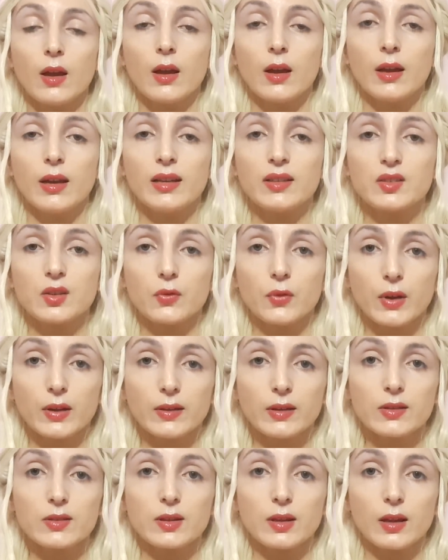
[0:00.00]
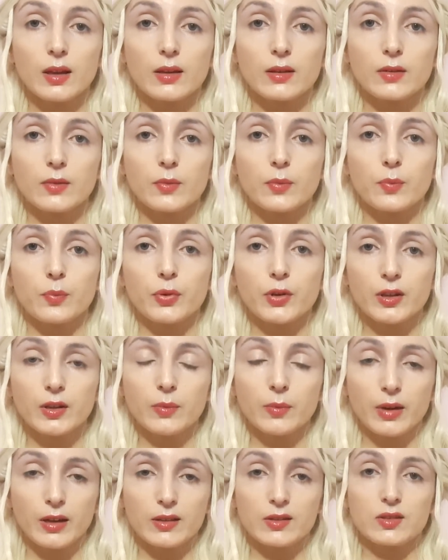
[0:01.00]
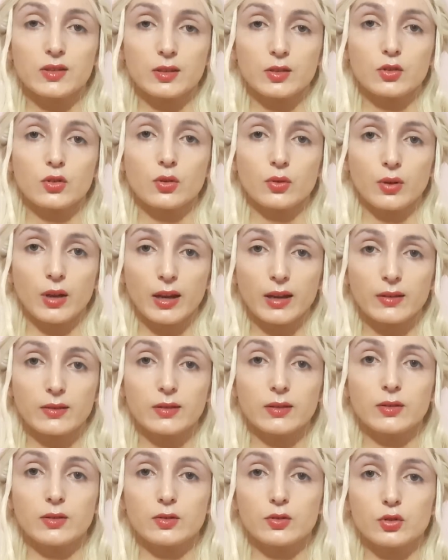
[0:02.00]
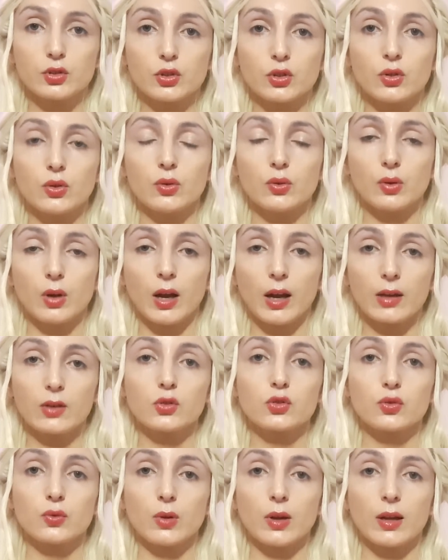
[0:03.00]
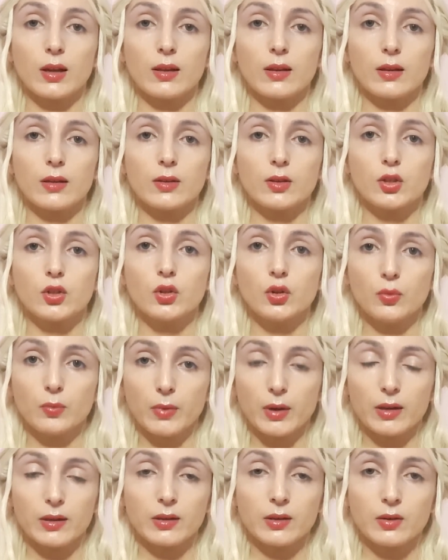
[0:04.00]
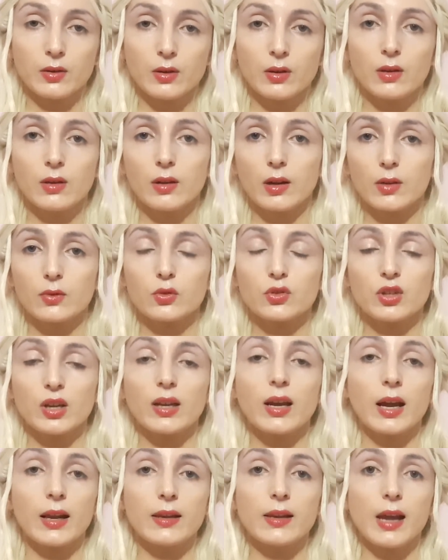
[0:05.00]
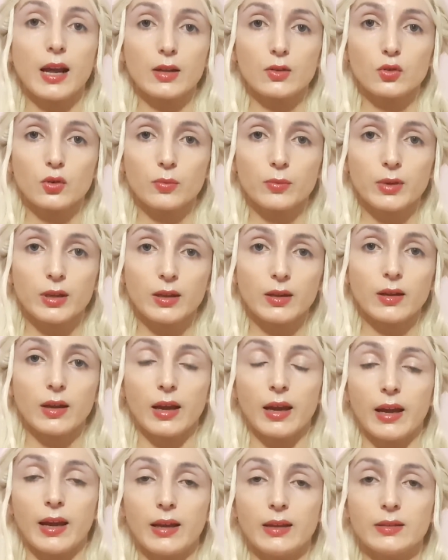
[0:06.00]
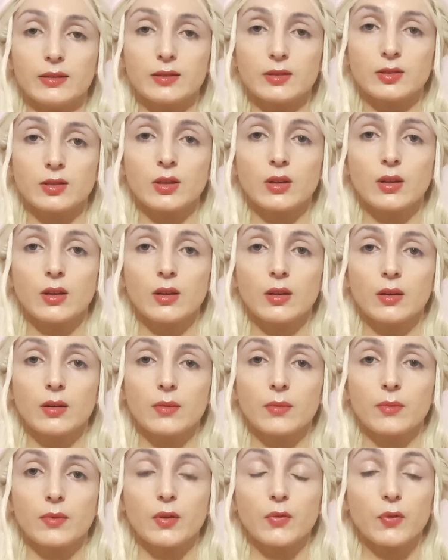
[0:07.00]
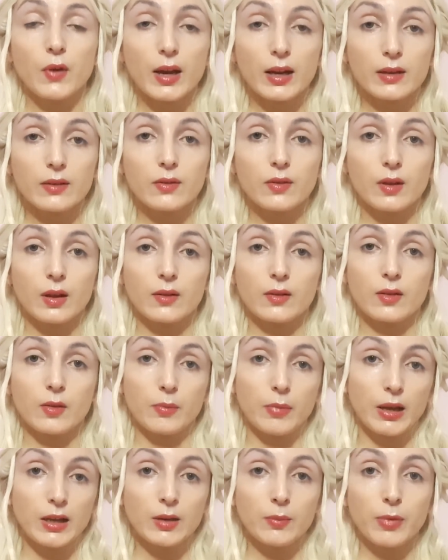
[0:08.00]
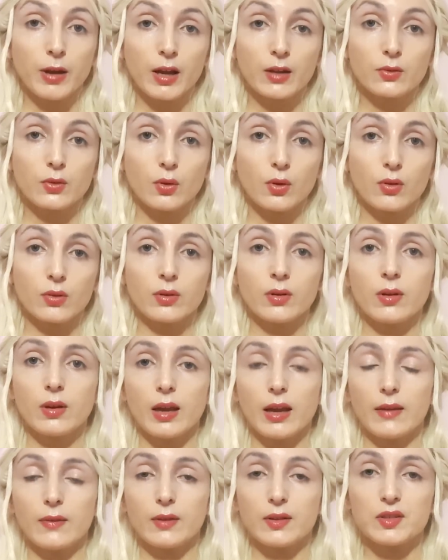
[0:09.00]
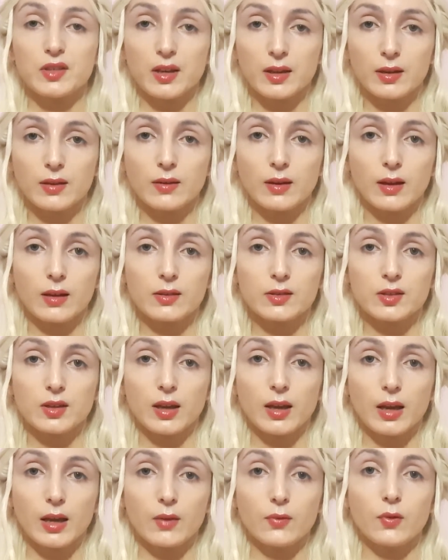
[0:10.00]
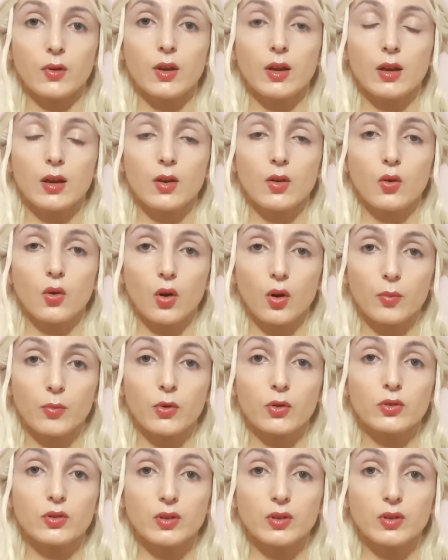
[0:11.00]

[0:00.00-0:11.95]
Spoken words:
It's a fetish that pretty much is connected to actual human, anatomy and the fact that the belly button and the genitals have common